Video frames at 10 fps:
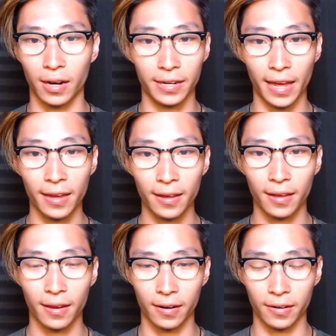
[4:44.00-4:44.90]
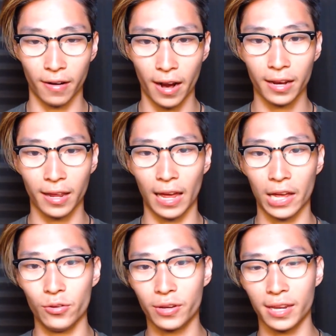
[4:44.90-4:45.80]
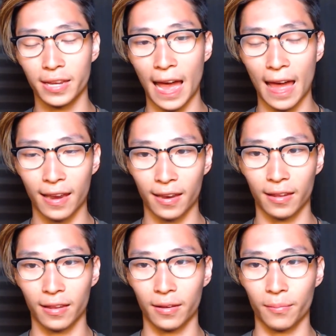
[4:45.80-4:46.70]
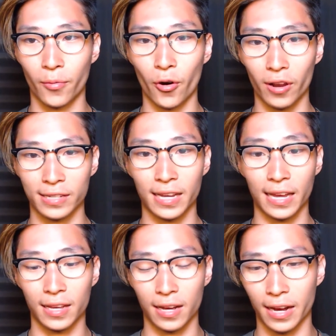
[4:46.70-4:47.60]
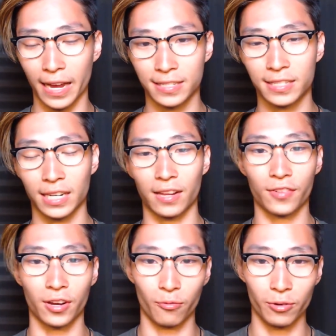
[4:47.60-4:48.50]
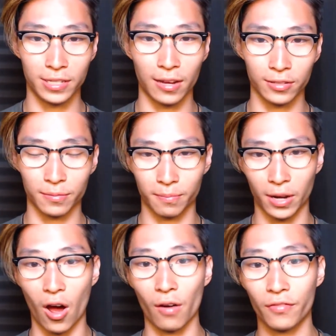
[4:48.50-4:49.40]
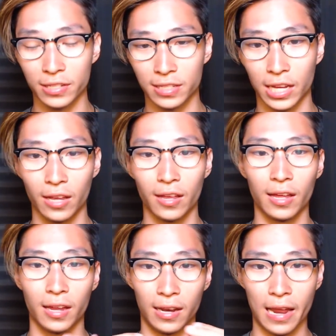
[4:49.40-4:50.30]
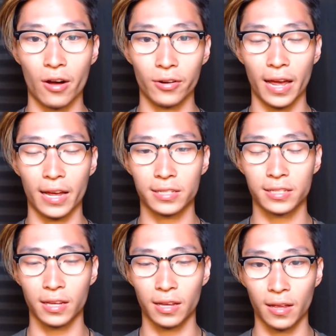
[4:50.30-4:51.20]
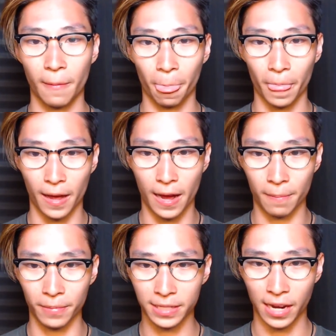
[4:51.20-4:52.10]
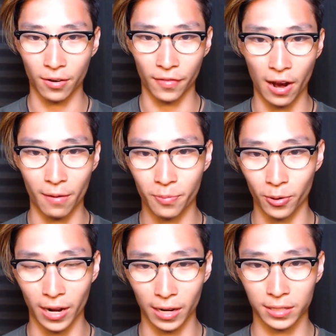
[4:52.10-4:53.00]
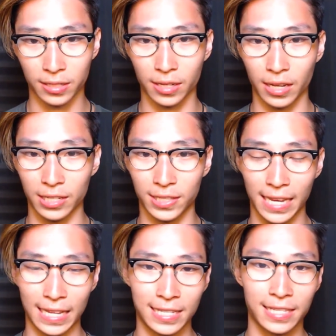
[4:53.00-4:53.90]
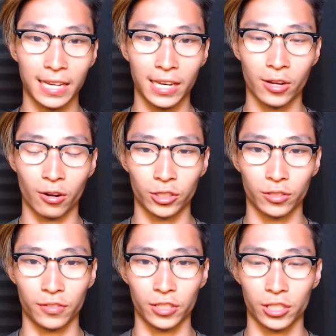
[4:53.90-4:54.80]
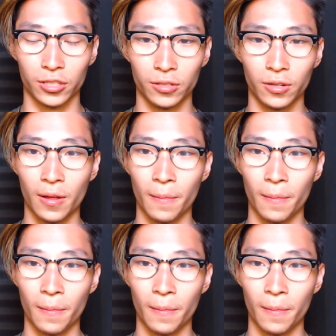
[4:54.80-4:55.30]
a day, right? And you can get more or less a significant results. But obviously nowadays, this kind of health products is insanely controversial.